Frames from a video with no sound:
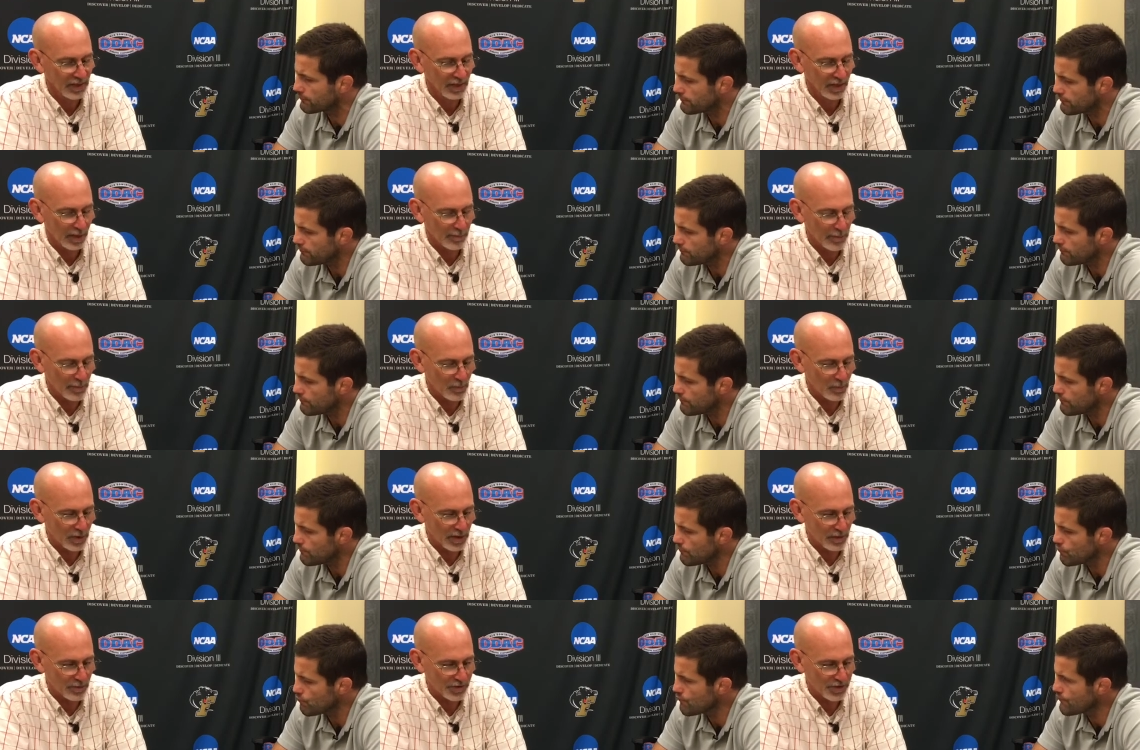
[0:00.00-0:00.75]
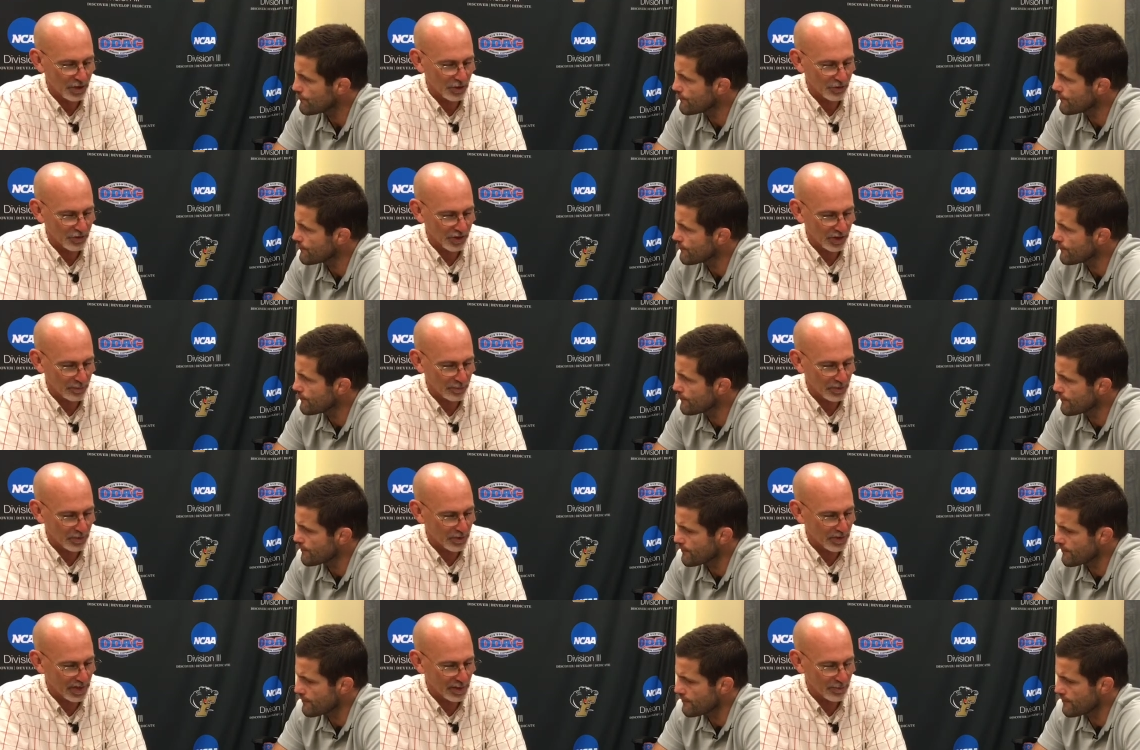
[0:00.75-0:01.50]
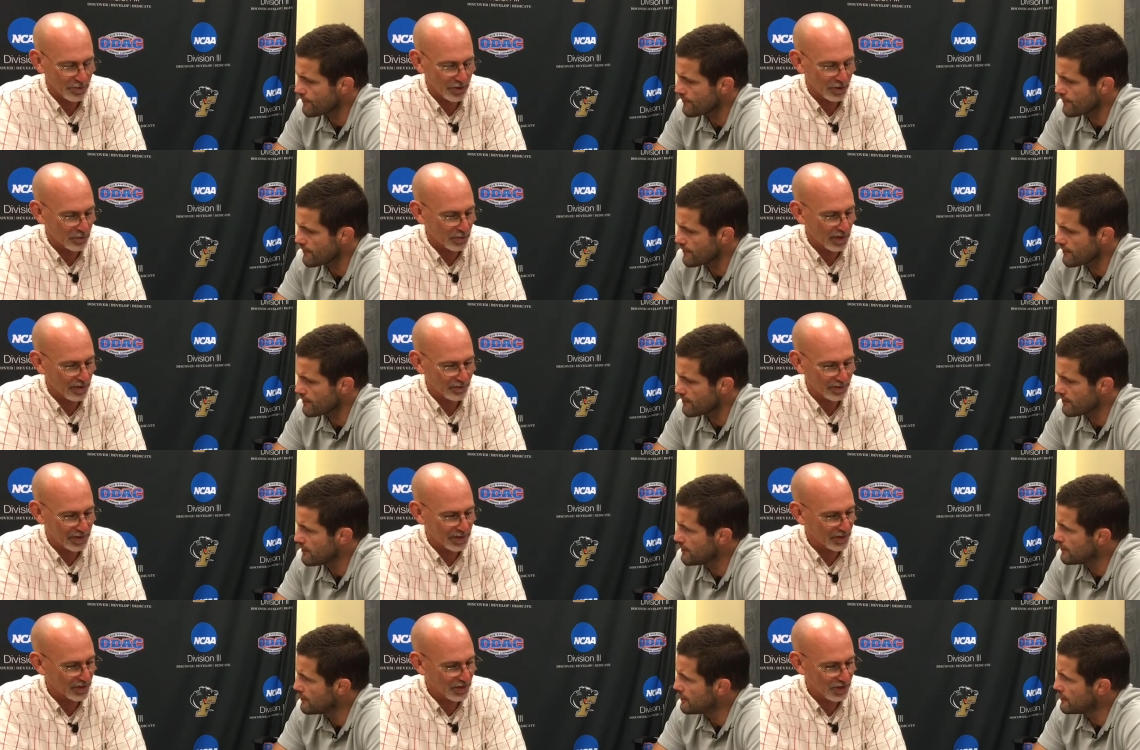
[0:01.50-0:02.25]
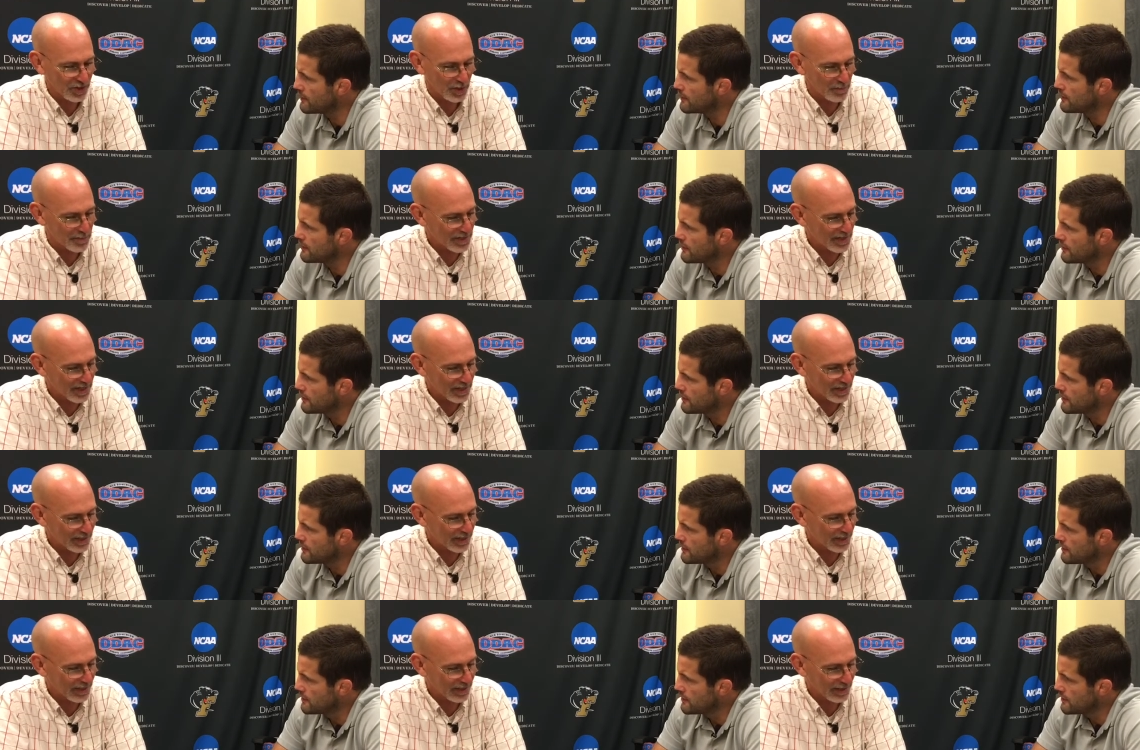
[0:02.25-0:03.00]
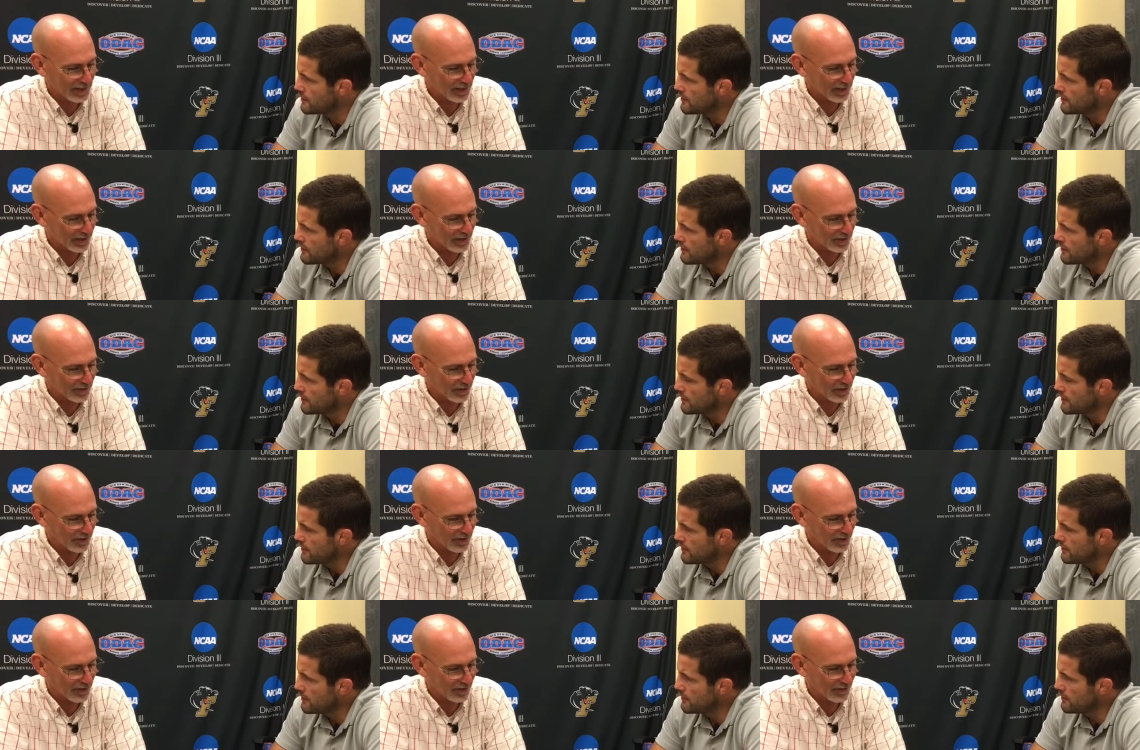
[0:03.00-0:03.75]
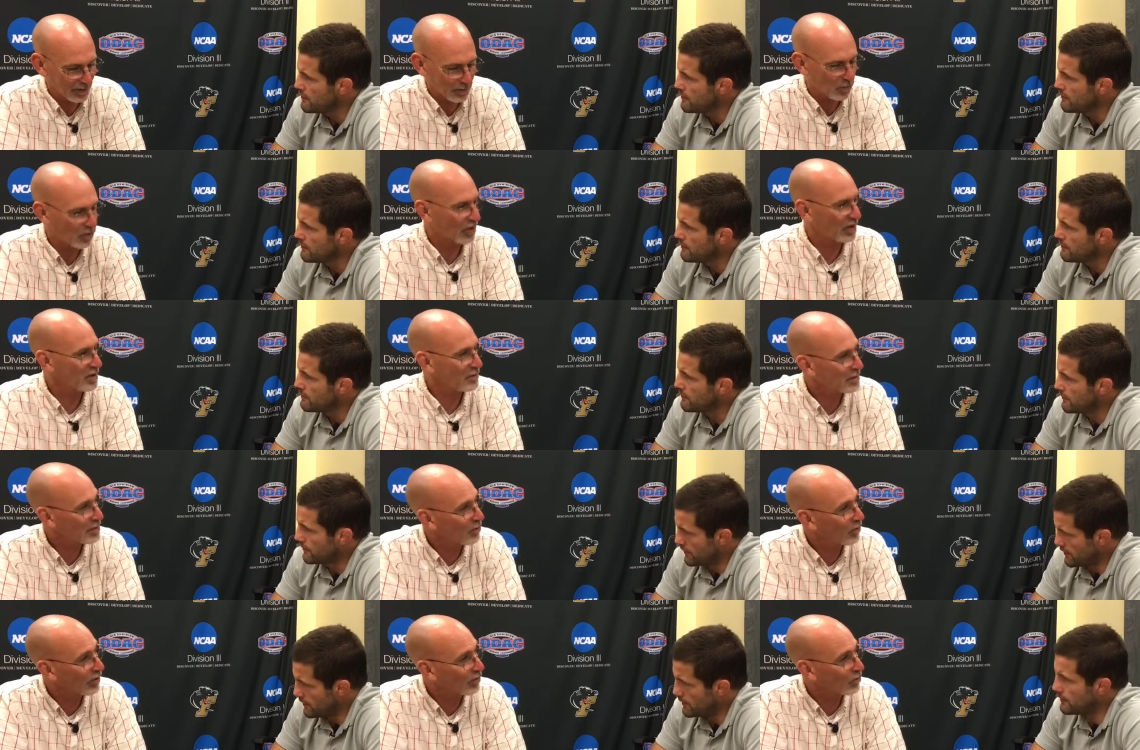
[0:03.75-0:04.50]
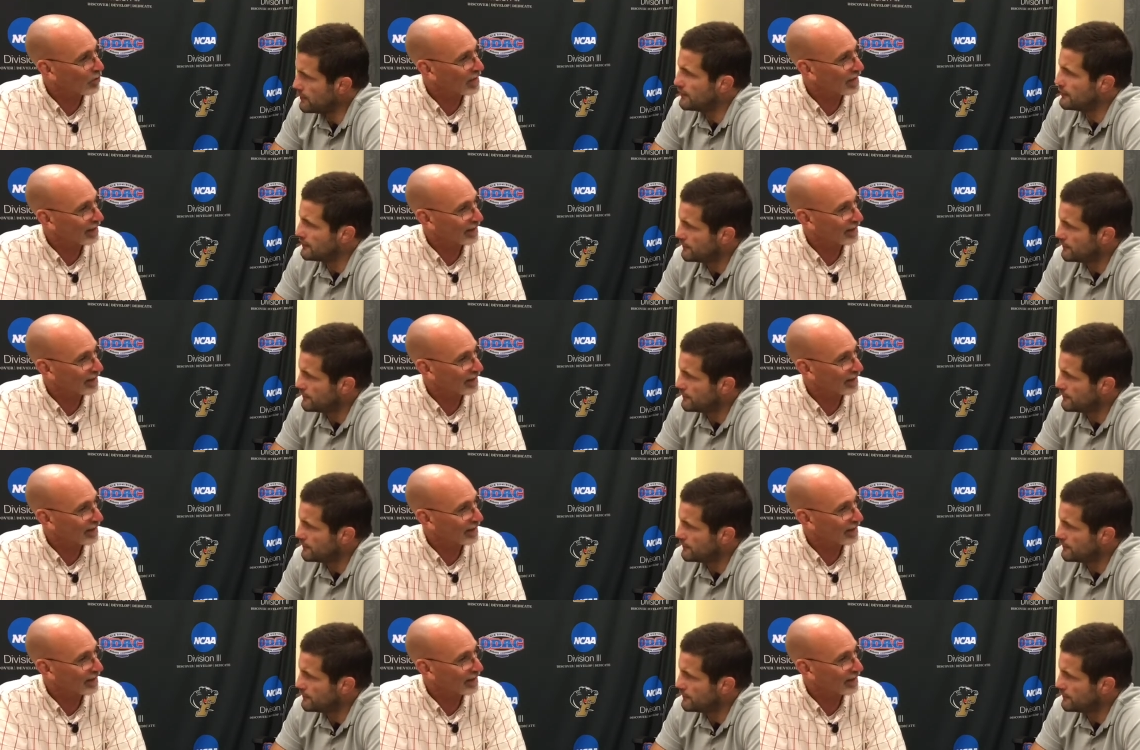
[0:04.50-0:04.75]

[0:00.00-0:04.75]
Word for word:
Speaker 1: I remember when I was coaching up in New Hampshire, we have kids come in and they wanted to be one weight